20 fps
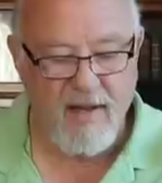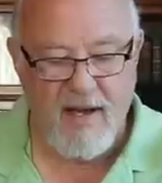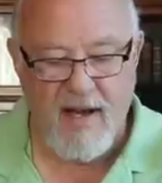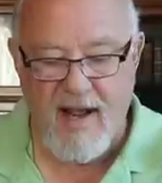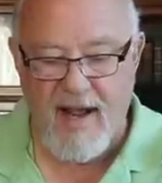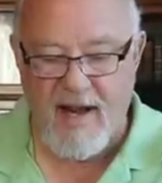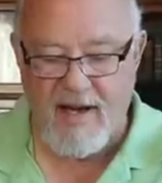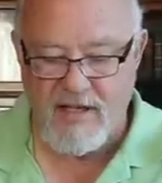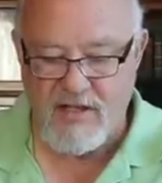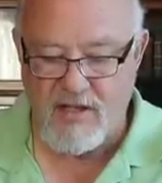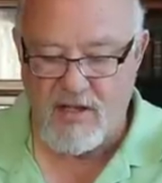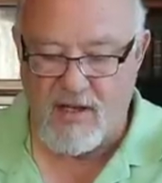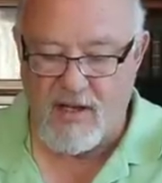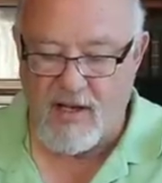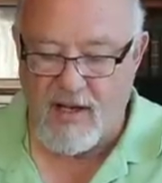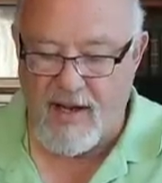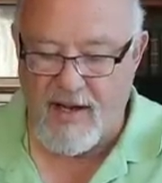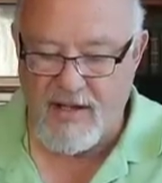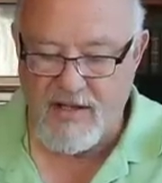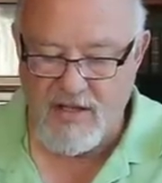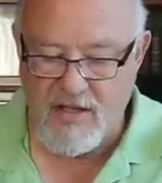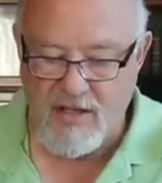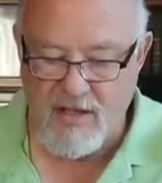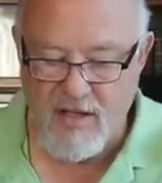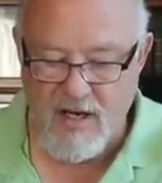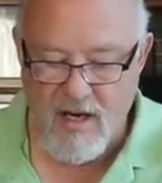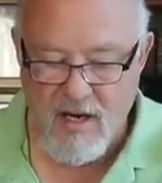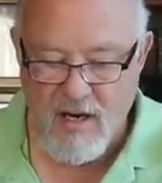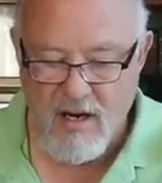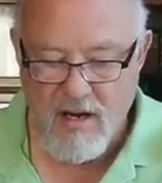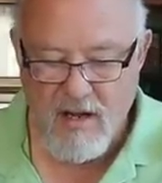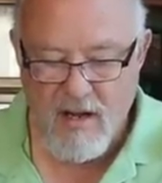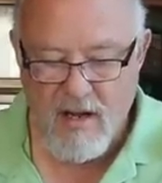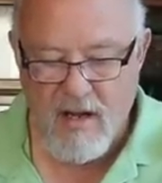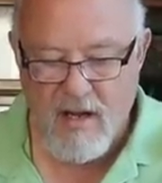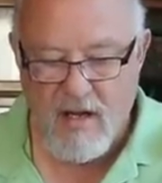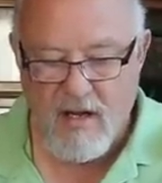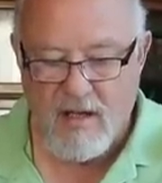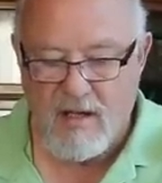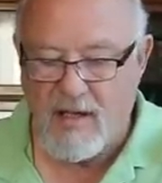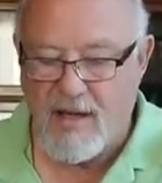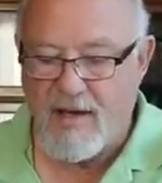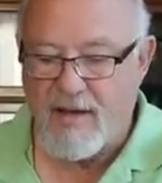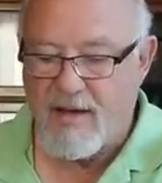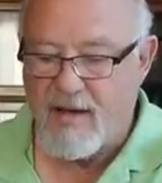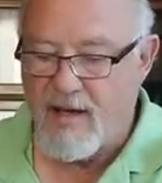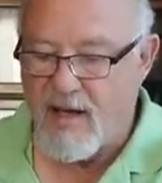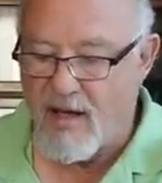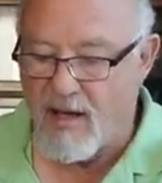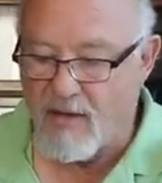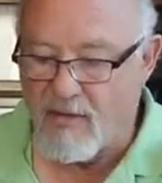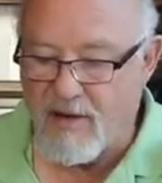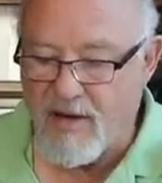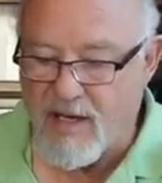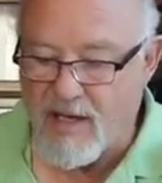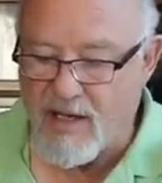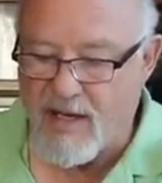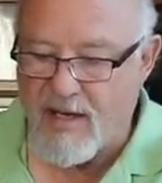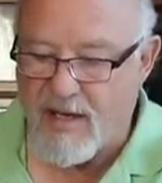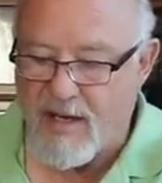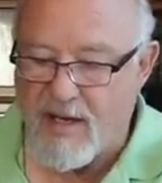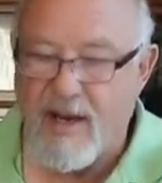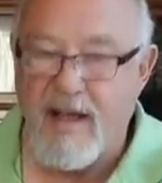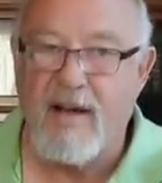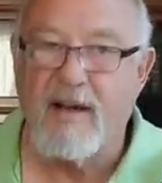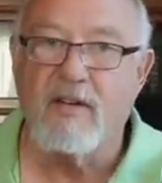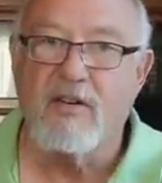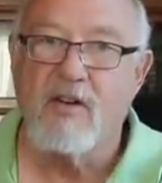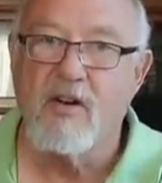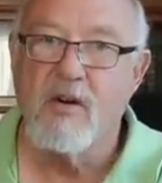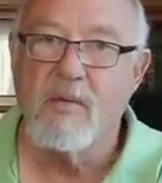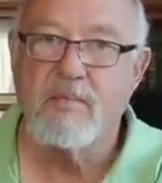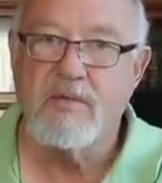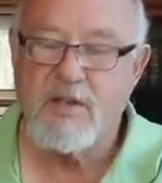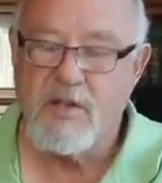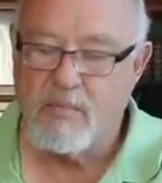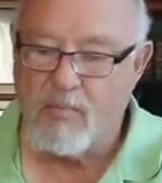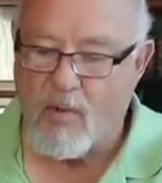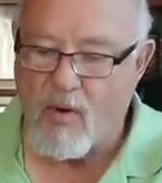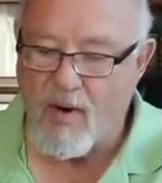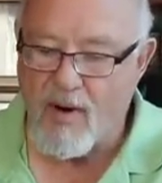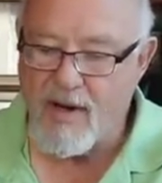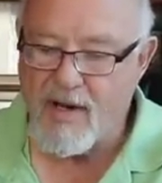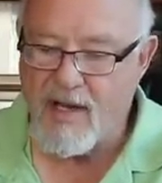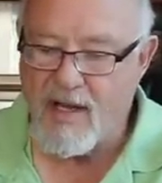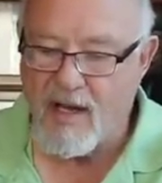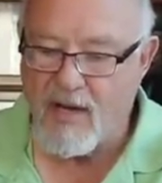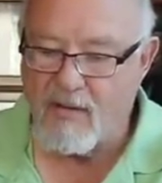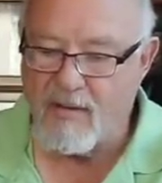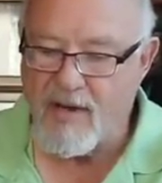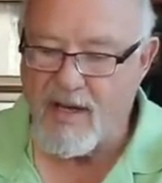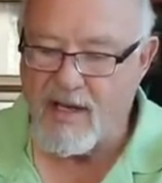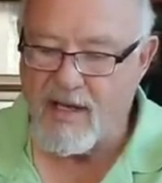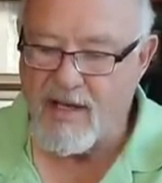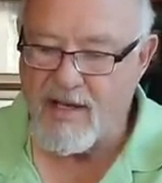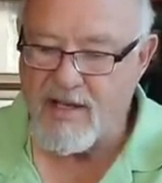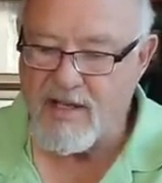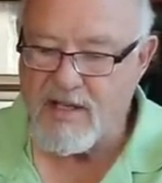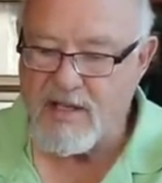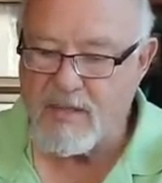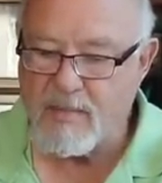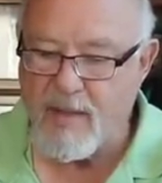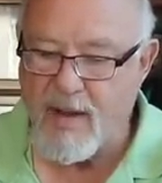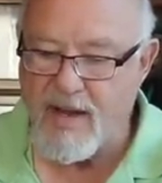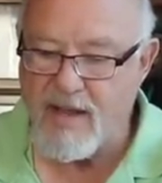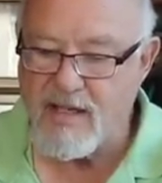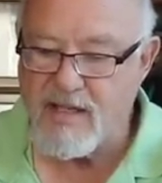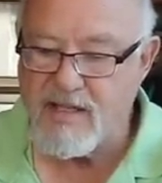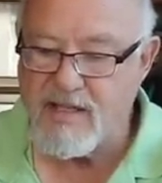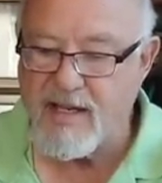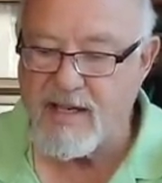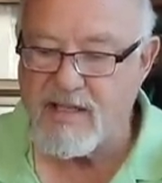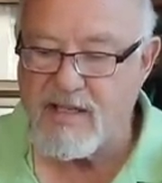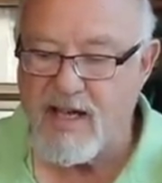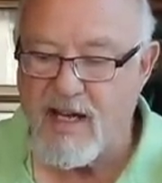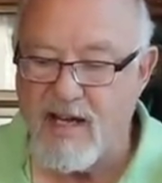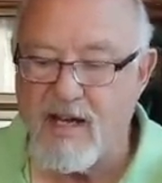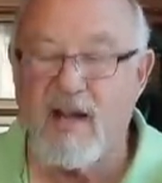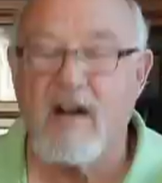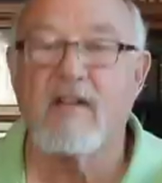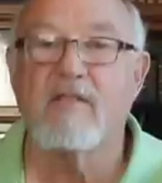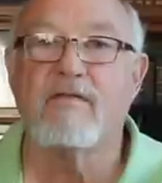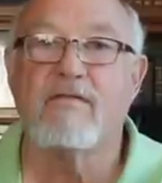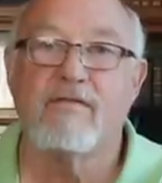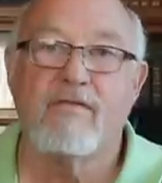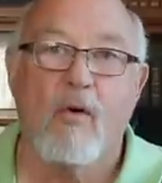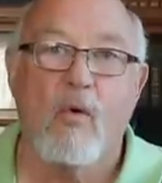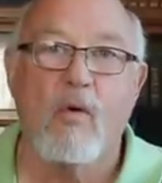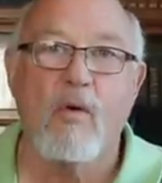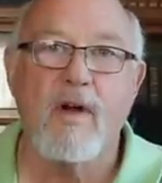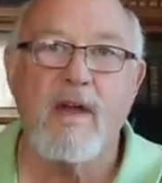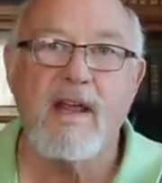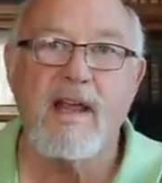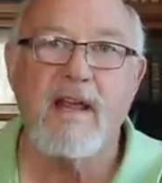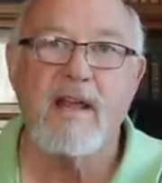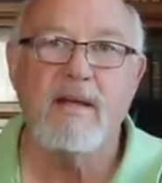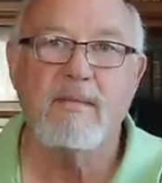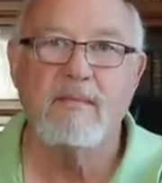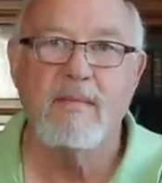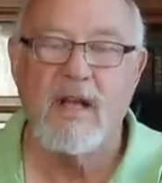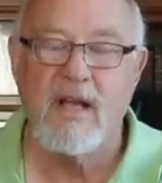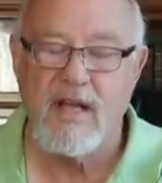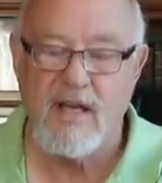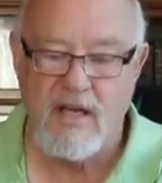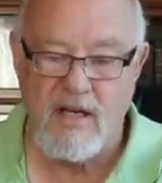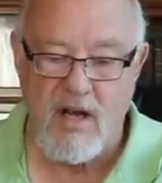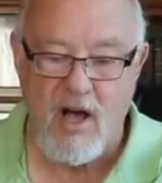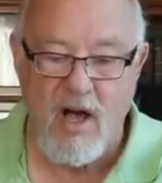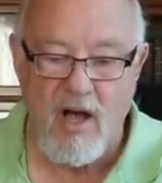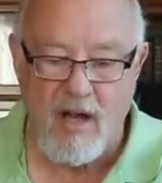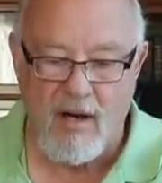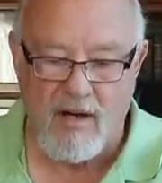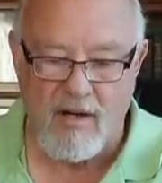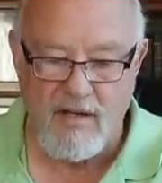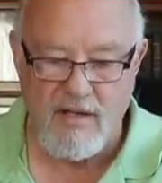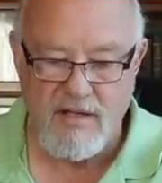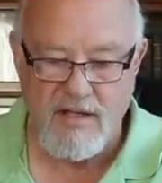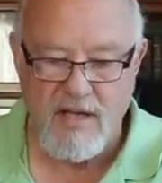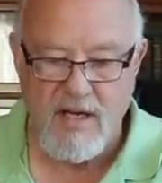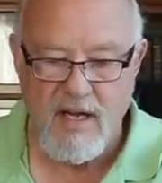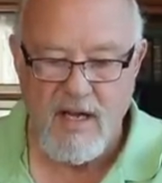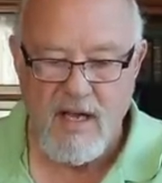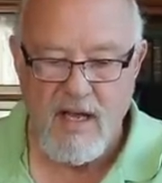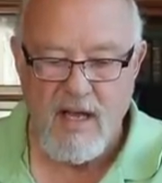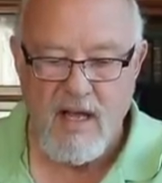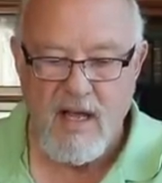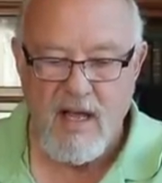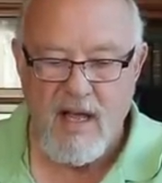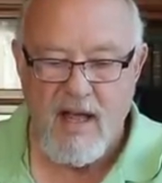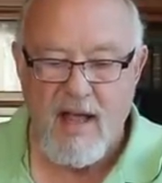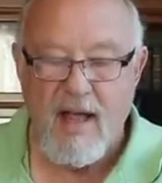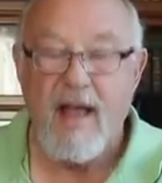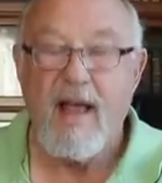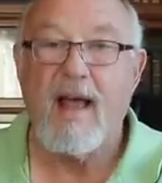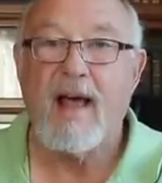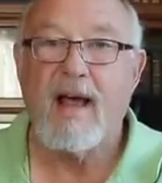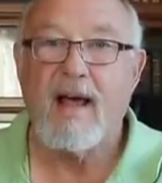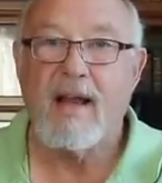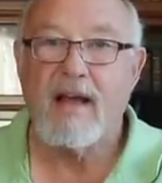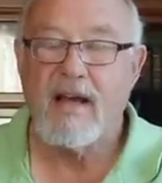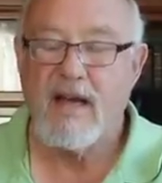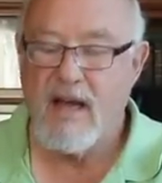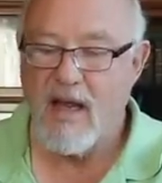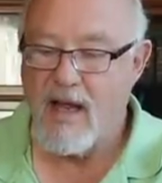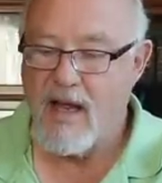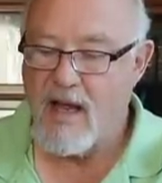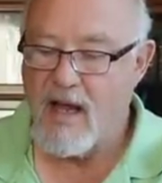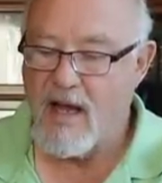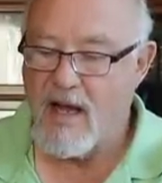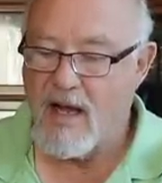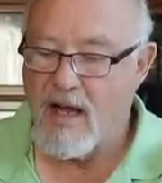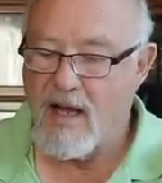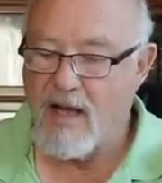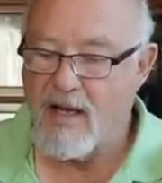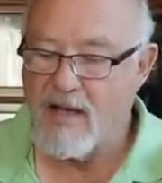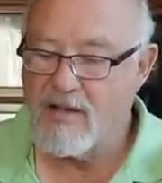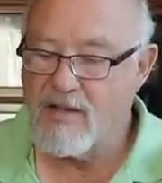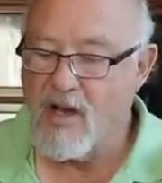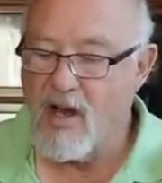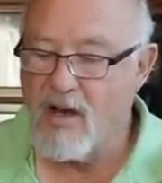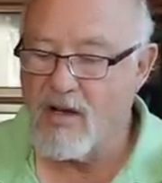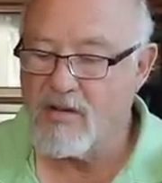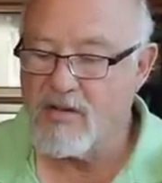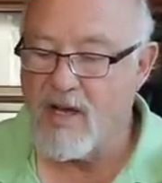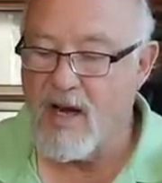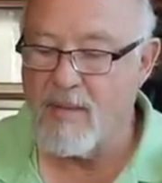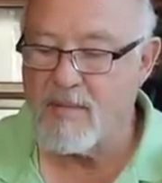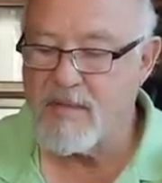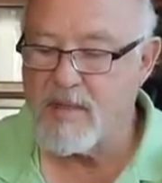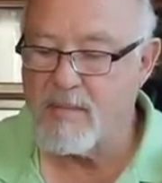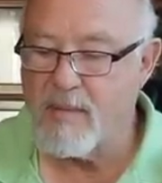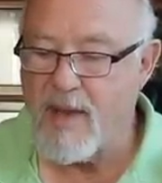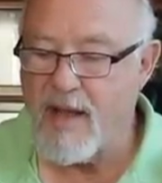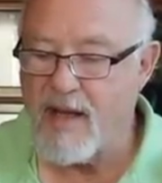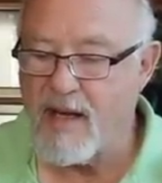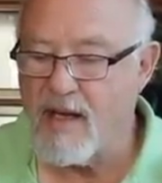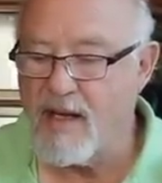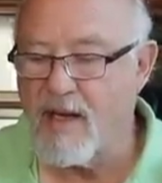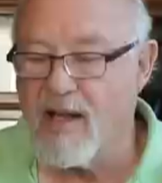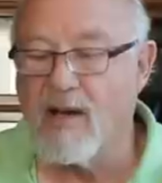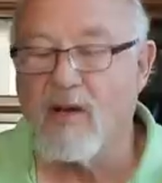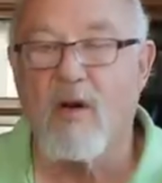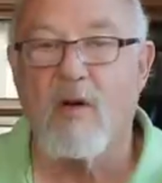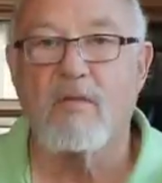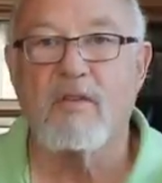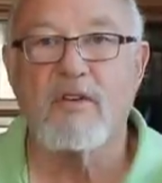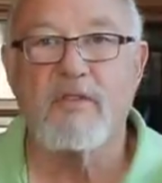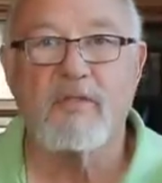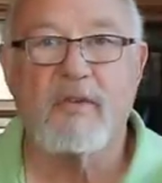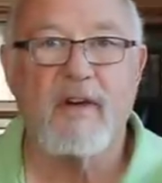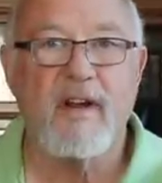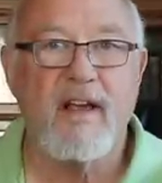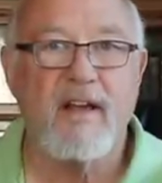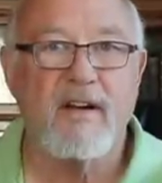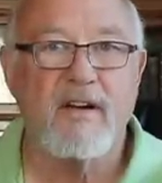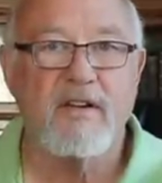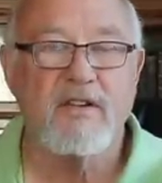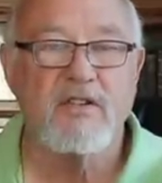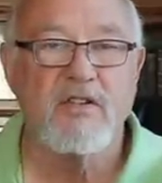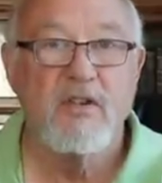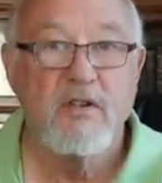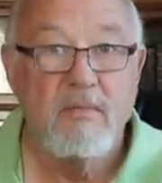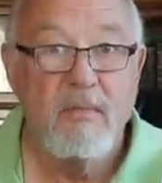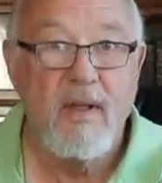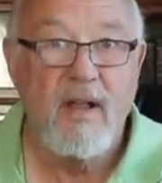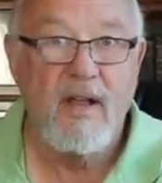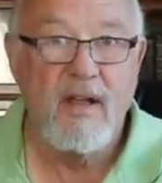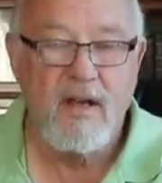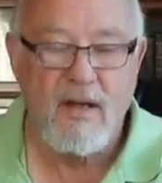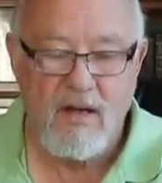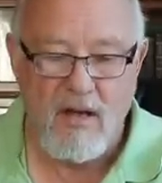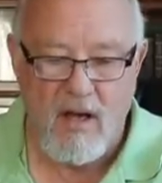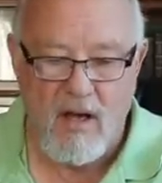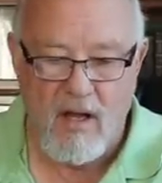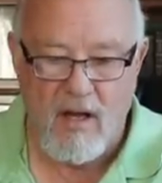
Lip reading: the national election, Hillary Clinton and groups supporting Hillary Clinton spent $640 million, and Donald Trump spent a little over $302 million.